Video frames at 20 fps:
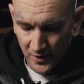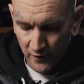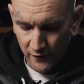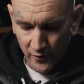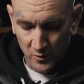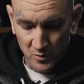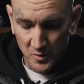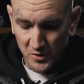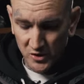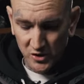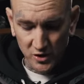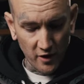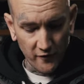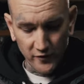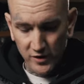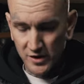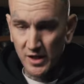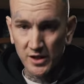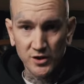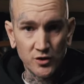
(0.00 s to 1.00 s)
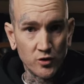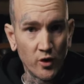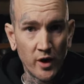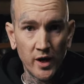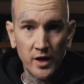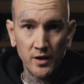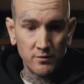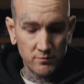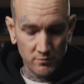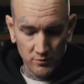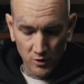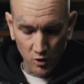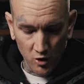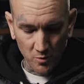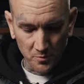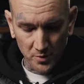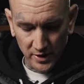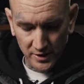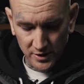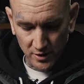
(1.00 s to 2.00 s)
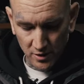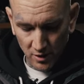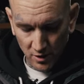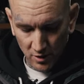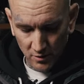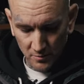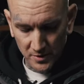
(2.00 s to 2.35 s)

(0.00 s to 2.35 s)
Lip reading: Filmed a bunch of stuff. This thing's great. No complaints at all.